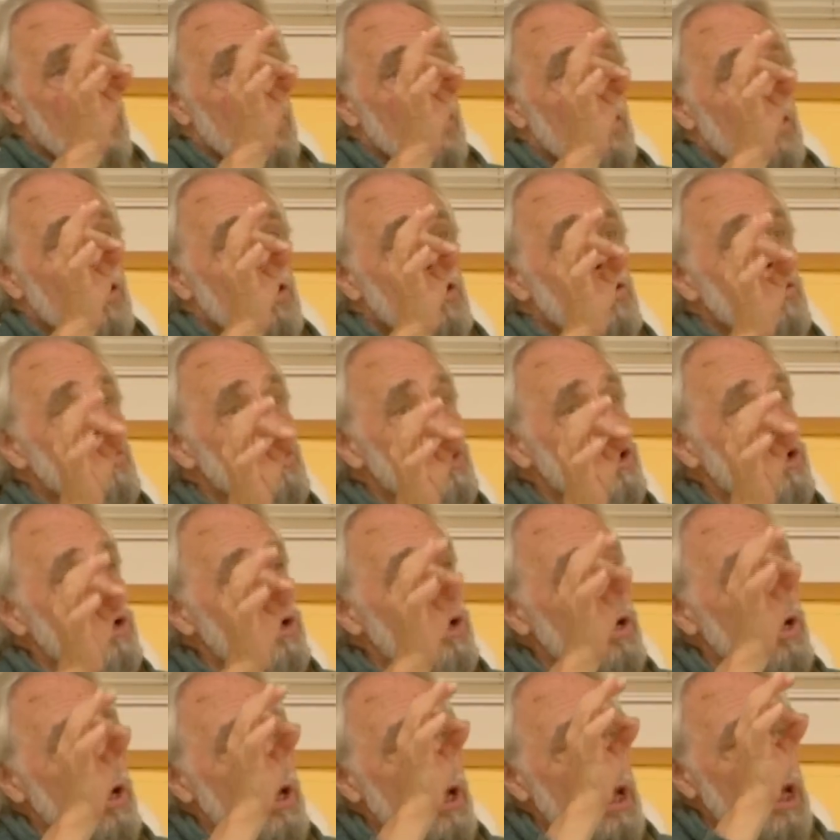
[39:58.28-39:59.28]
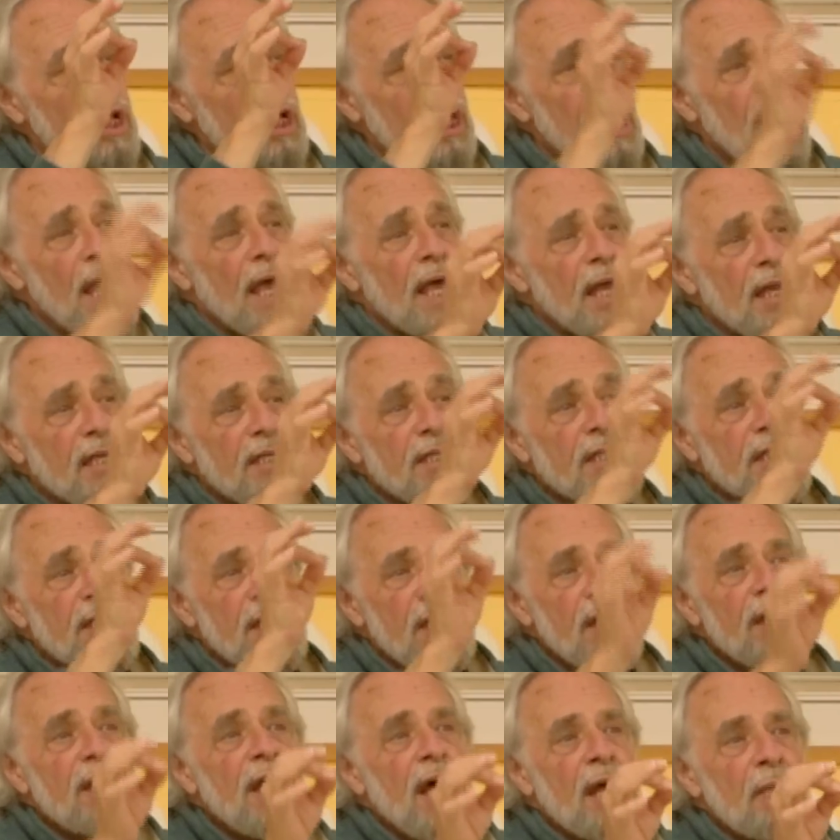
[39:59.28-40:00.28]
it'll
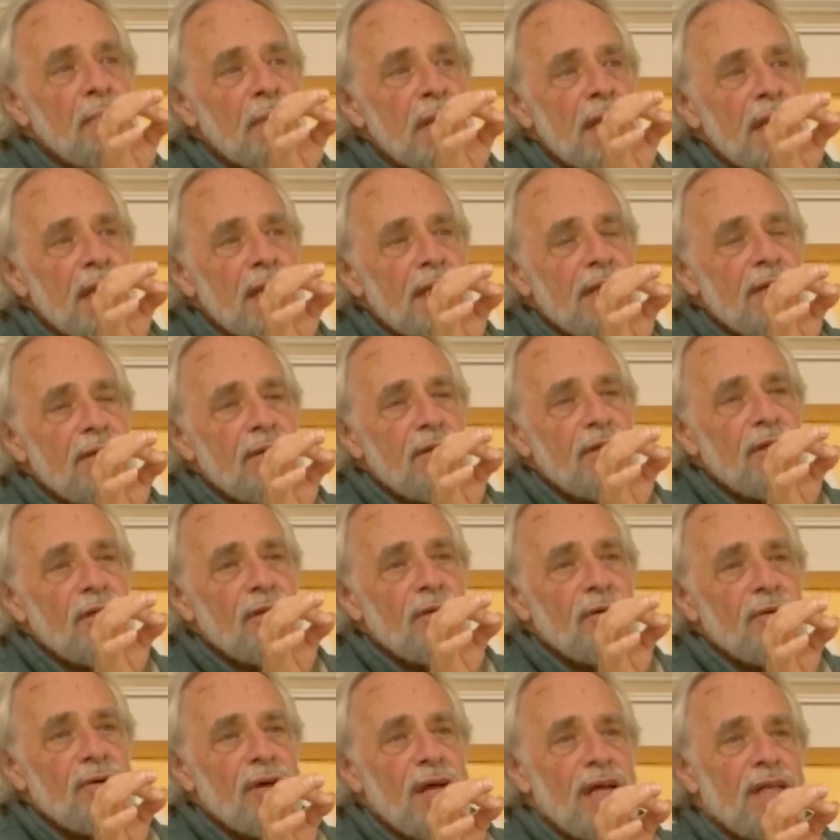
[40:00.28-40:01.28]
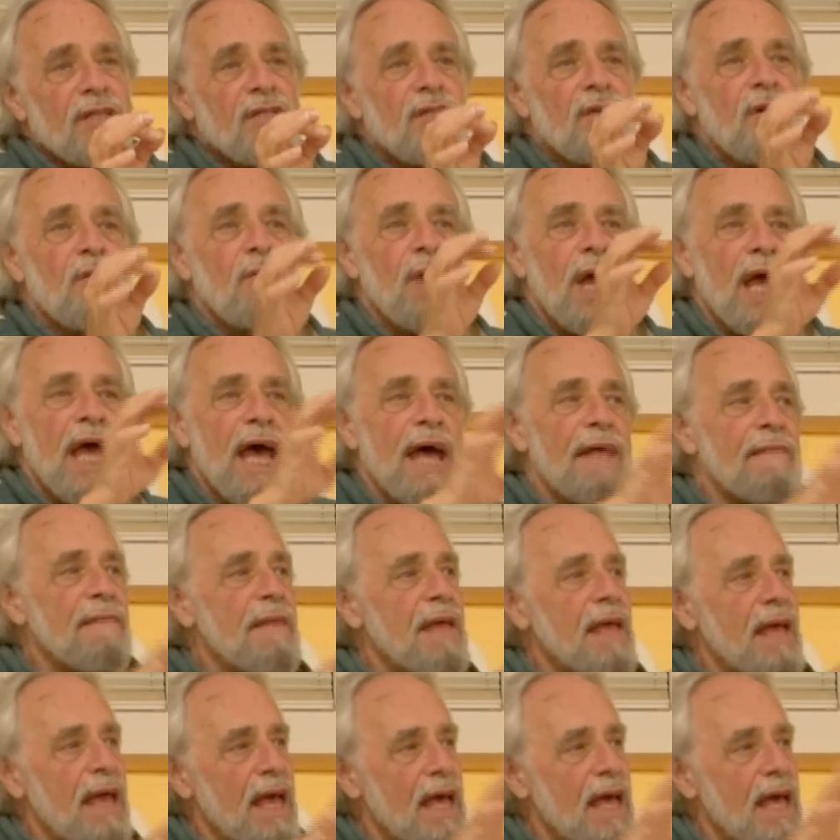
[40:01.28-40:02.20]
still not be clear to you. And so at the